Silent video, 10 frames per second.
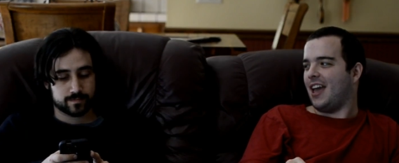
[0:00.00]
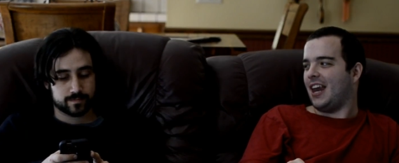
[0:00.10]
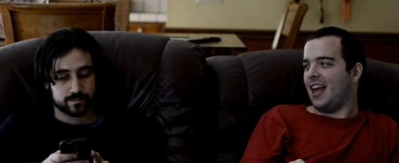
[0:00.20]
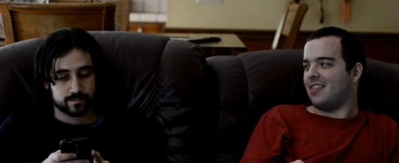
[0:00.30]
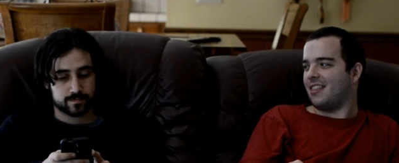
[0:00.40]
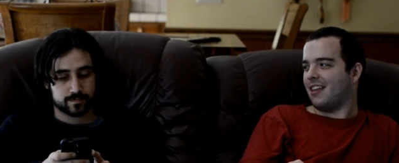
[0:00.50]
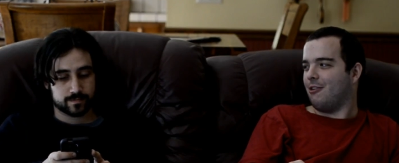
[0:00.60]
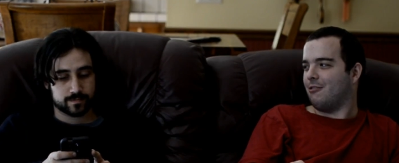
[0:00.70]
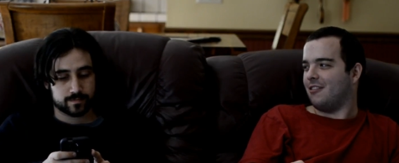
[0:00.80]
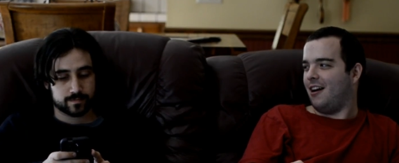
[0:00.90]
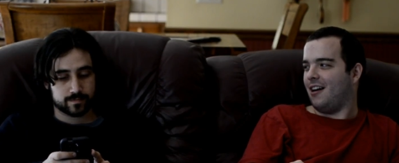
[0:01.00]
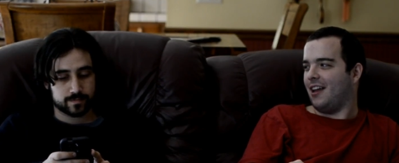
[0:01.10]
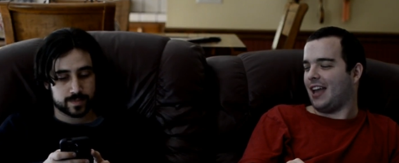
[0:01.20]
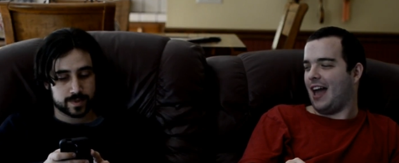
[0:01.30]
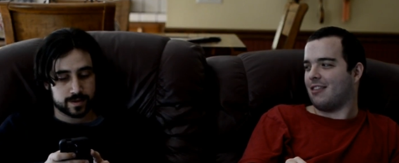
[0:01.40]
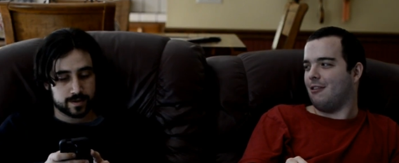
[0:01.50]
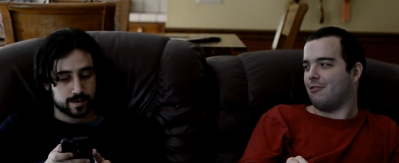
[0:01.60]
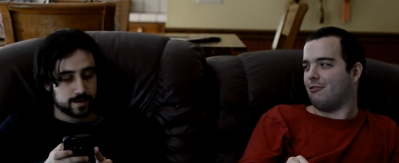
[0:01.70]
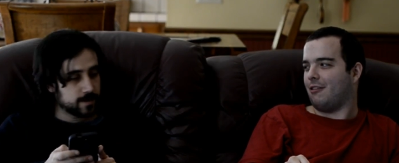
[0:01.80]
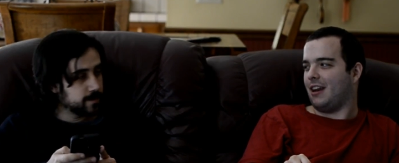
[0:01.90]
Speaker 1: in anything that goes on. Like has no
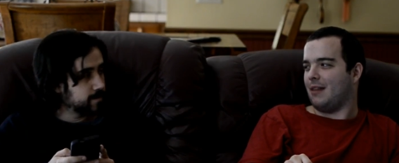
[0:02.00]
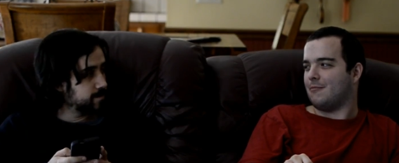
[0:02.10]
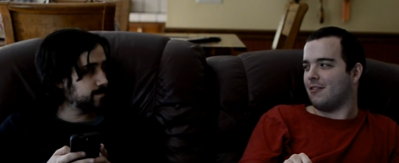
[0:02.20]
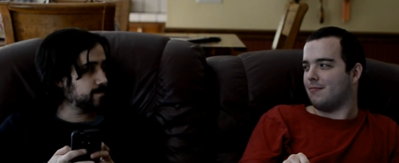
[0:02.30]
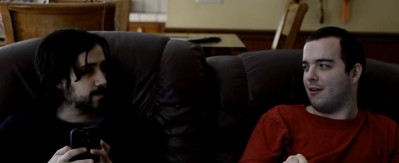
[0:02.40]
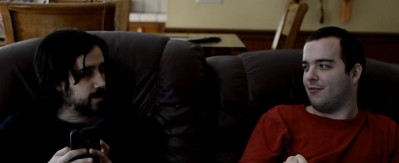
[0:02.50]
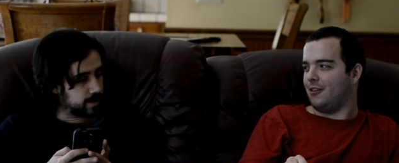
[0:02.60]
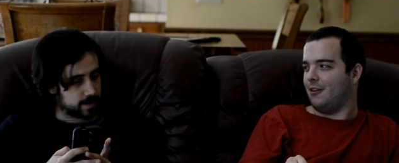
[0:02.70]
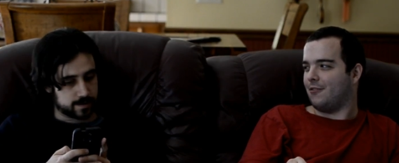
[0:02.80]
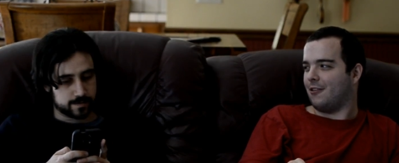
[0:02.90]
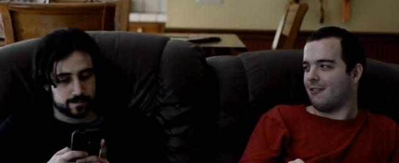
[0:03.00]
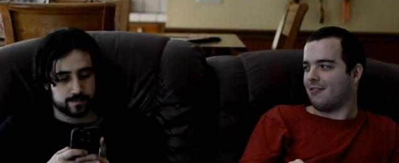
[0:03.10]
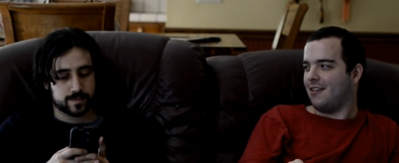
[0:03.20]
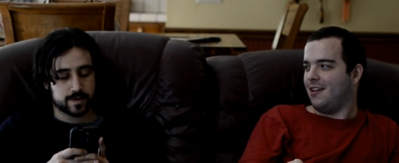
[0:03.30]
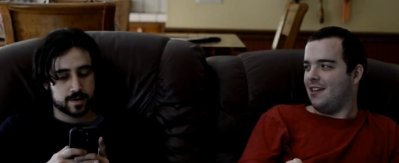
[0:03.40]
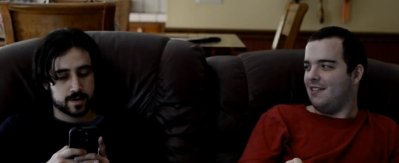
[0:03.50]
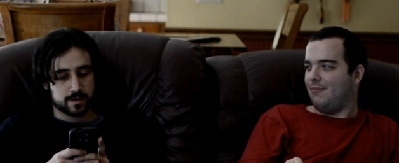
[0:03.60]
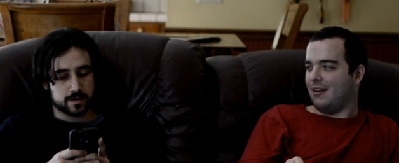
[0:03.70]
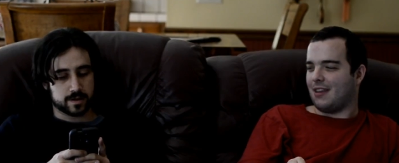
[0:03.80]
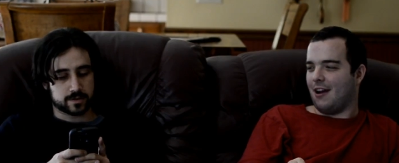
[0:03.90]
authority anymore in the Marvel yeah. universe
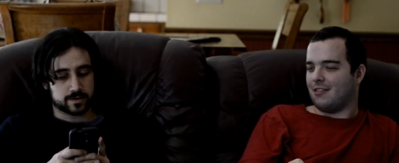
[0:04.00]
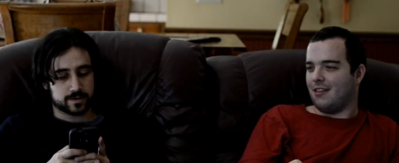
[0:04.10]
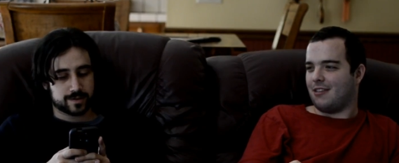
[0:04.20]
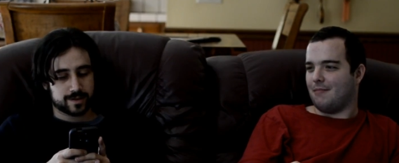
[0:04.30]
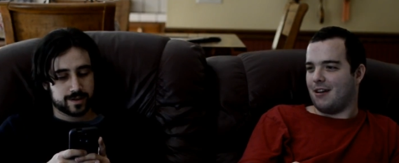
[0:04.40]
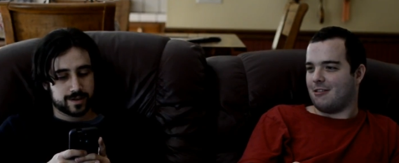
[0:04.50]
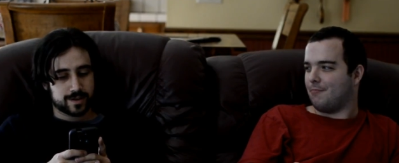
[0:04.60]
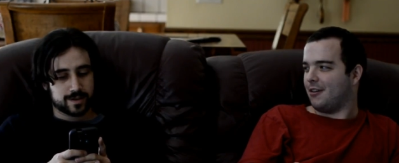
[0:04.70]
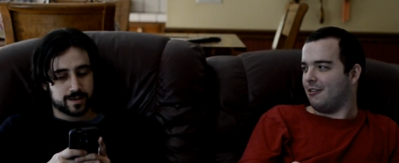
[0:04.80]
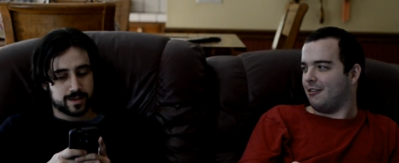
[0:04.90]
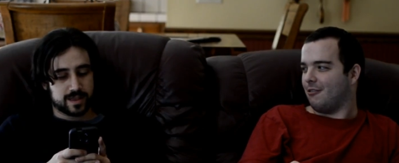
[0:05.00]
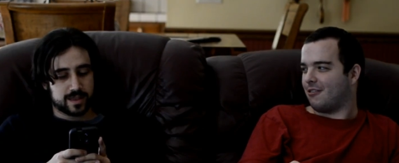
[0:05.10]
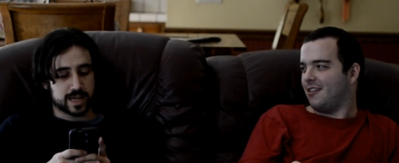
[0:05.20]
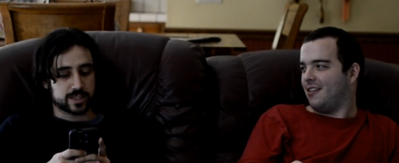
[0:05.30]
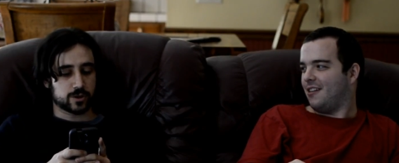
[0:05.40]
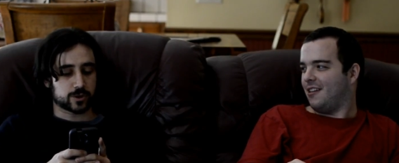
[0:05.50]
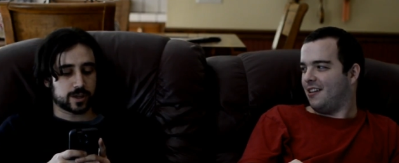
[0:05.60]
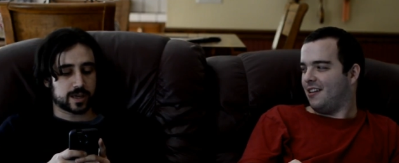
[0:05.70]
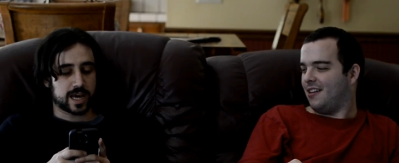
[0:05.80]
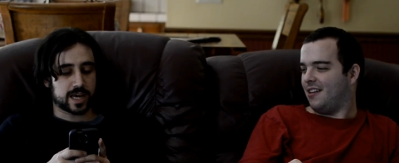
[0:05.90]
because uh, everything's done by superheroes. That's usually
Speaker 2: the
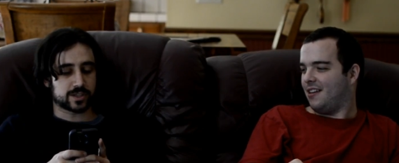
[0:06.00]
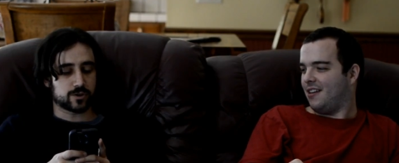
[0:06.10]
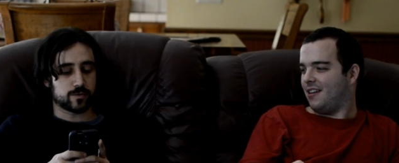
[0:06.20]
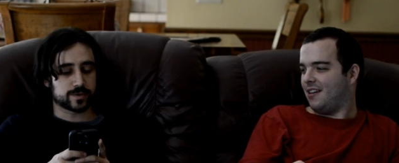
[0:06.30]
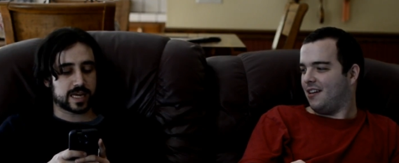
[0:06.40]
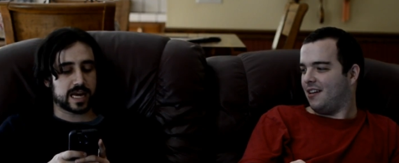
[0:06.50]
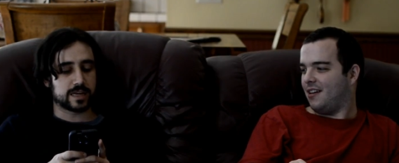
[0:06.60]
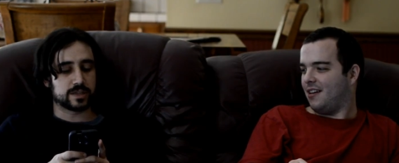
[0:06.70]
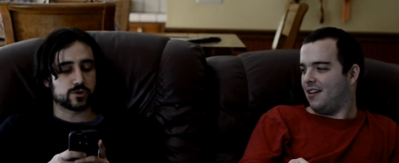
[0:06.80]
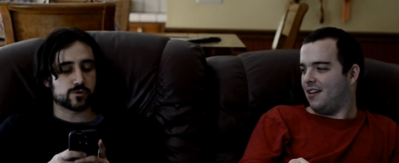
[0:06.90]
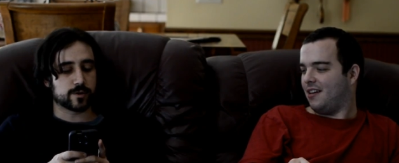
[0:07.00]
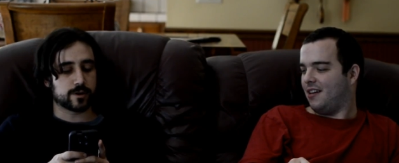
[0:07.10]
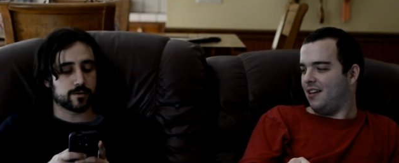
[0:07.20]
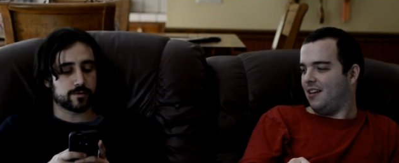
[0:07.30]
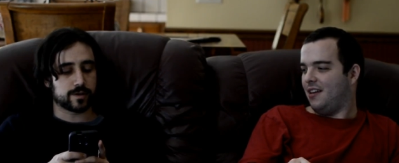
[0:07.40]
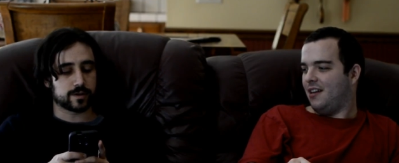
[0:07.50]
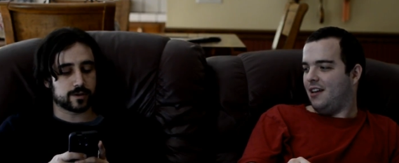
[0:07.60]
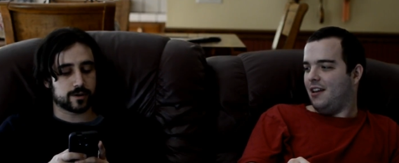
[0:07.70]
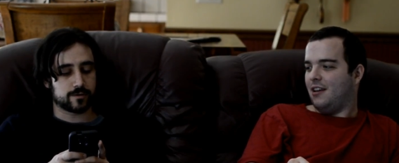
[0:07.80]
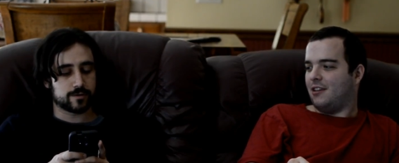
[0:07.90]
case in almost any superhero thing,
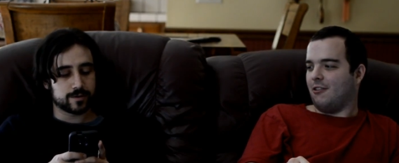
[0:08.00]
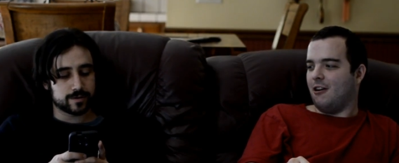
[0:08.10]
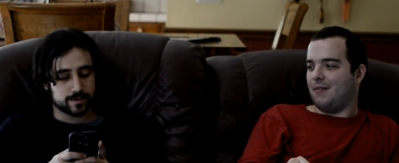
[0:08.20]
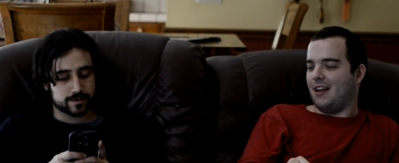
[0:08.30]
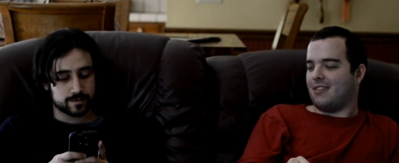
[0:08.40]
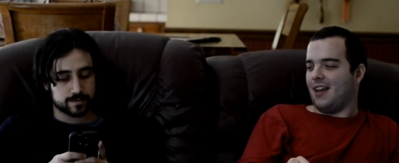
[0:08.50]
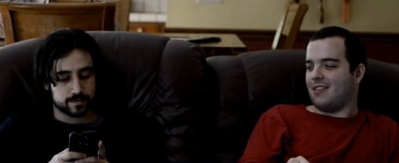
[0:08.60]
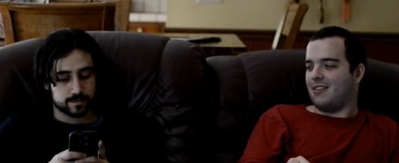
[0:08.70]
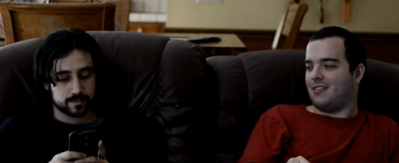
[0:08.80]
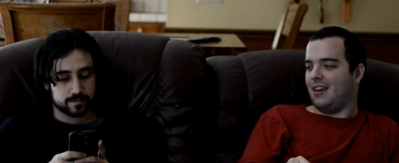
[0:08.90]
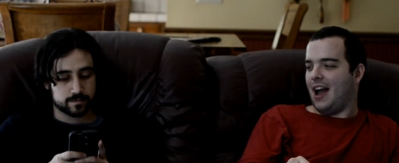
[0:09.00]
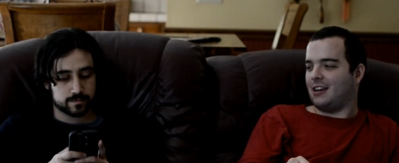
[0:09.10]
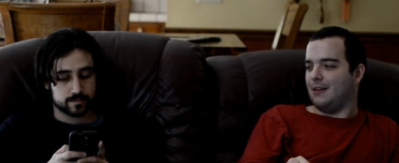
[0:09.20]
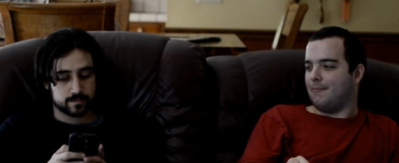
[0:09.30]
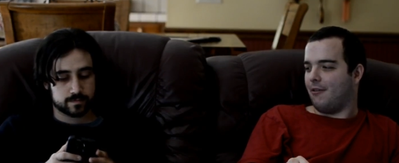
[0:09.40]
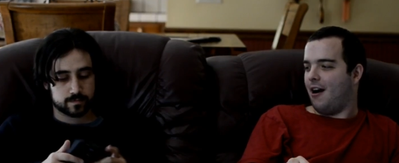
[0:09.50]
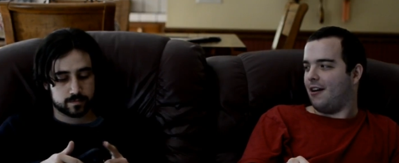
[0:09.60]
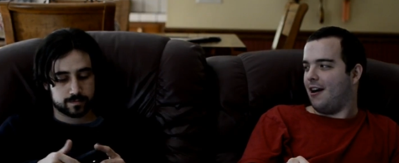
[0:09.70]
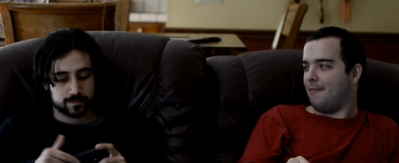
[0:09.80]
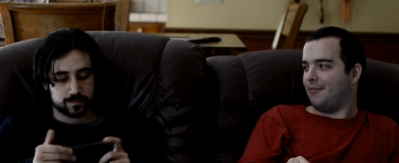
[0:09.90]
though.
Speaker 1: True, but it's nice to see it actually brought
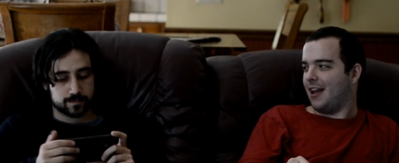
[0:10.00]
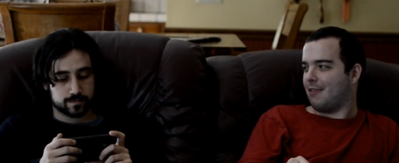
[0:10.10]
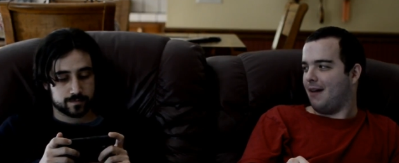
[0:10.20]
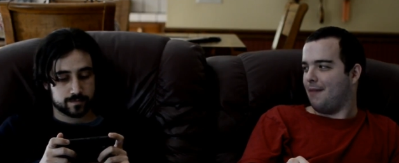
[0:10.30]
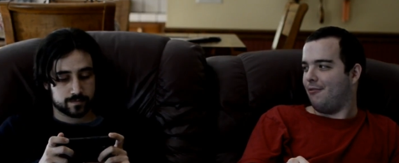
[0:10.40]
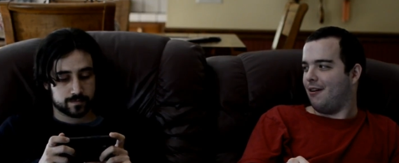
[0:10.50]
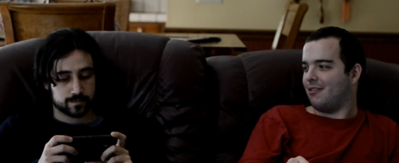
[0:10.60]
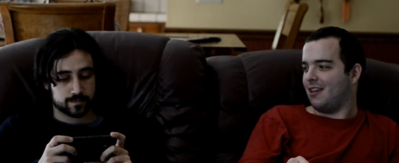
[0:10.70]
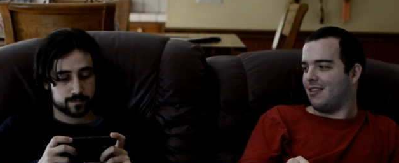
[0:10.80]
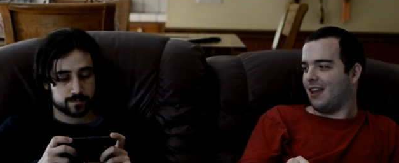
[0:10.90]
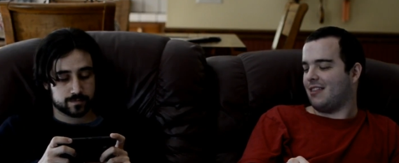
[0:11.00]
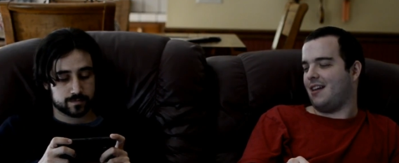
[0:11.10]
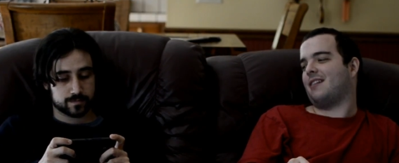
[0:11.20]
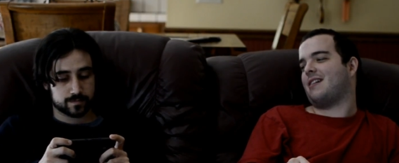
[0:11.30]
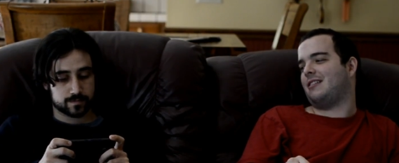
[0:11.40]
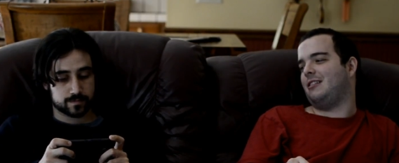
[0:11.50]
up. That's my point with it. It's, it's not exactly